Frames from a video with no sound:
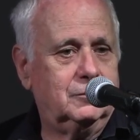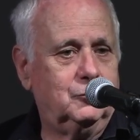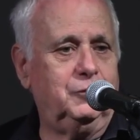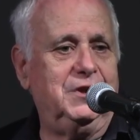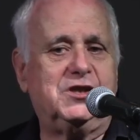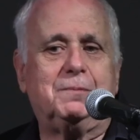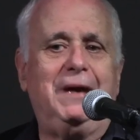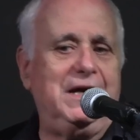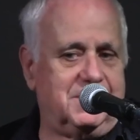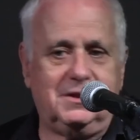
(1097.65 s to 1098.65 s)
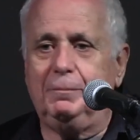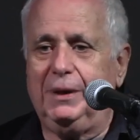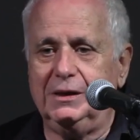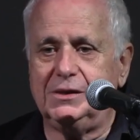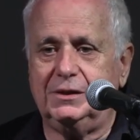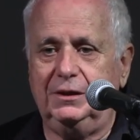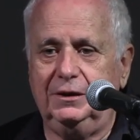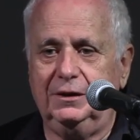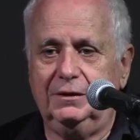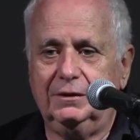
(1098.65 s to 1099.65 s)
to displace the
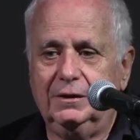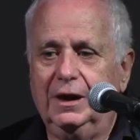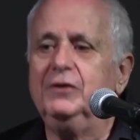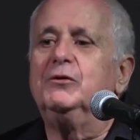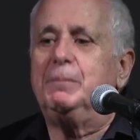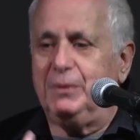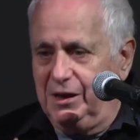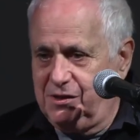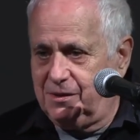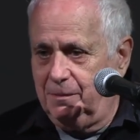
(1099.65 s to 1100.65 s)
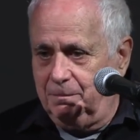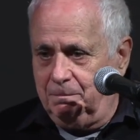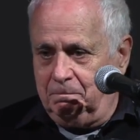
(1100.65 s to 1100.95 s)
Palestinian and replace them.